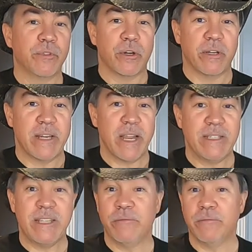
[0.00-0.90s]
started in
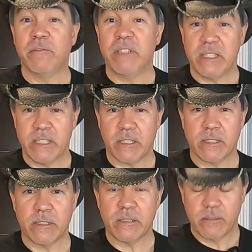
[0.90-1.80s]

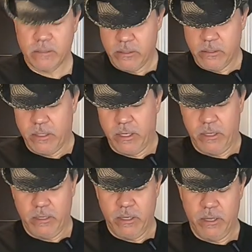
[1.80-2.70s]
1956.
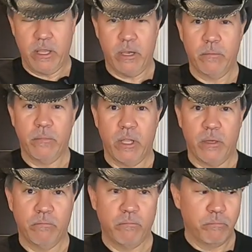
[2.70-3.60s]
And
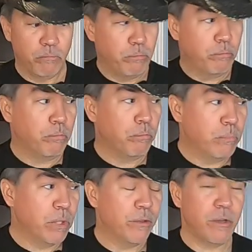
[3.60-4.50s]
they
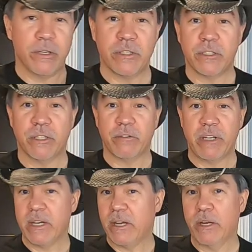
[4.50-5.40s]
built their
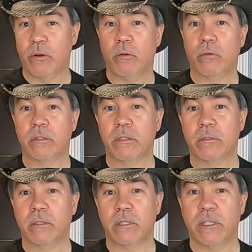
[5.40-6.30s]
distillery on an old
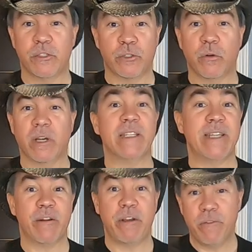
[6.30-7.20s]
historic
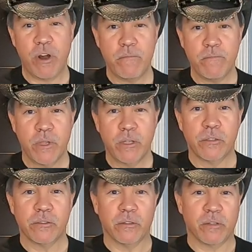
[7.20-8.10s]
dairy farm.
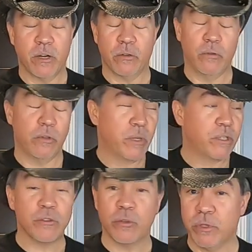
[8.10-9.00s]
So kind of cool. The
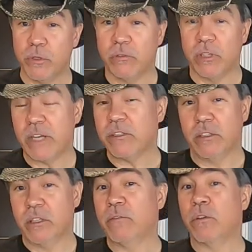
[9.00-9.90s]
pictures are beautiful. I'd
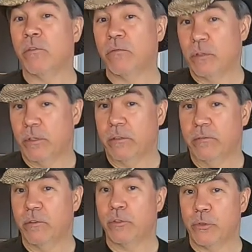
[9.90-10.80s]
actually love to go for
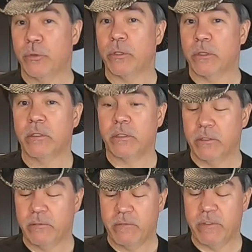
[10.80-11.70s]
a tour
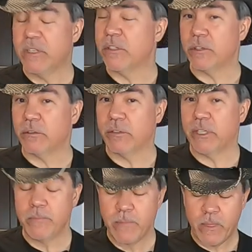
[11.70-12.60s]
of the distillery.